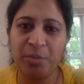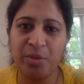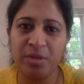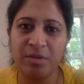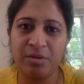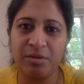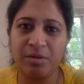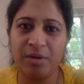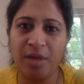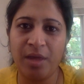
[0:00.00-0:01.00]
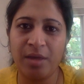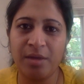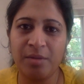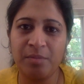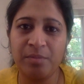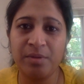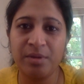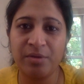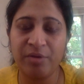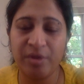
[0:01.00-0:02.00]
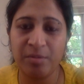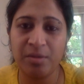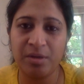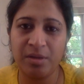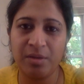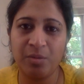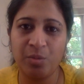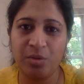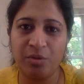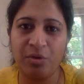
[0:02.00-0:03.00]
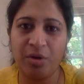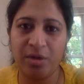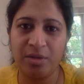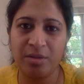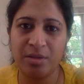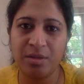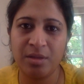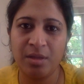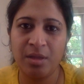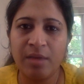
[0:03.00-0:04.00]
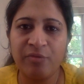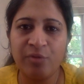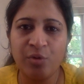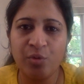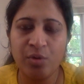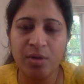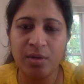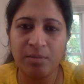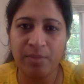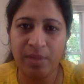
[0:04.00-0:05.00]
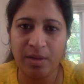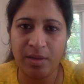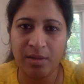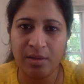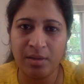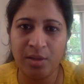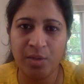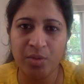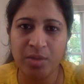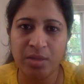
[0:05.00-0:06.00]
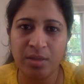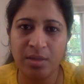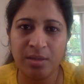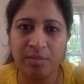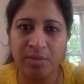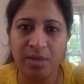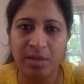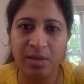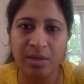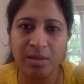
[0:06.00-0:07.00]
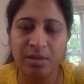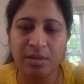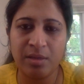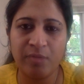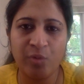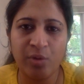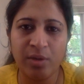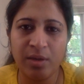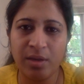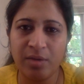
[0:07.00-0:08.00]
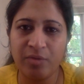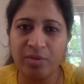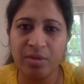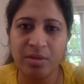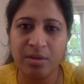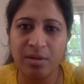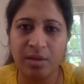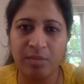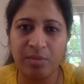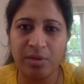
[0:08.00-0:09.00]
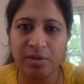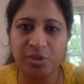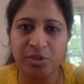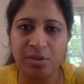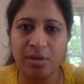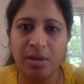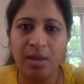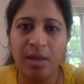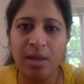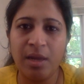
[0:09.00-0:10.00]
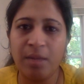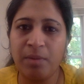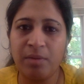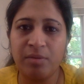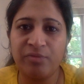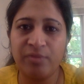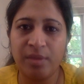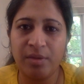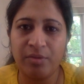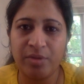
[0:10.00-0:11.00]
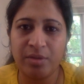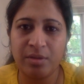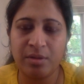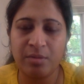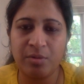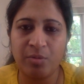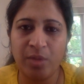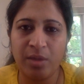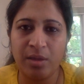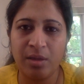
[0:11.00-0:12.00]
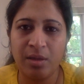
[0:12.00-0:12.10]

presenter and build credibility with your audience. If you Google compelling, you will see the meaning as evoking interest and admiration in a powerfully irresistible way.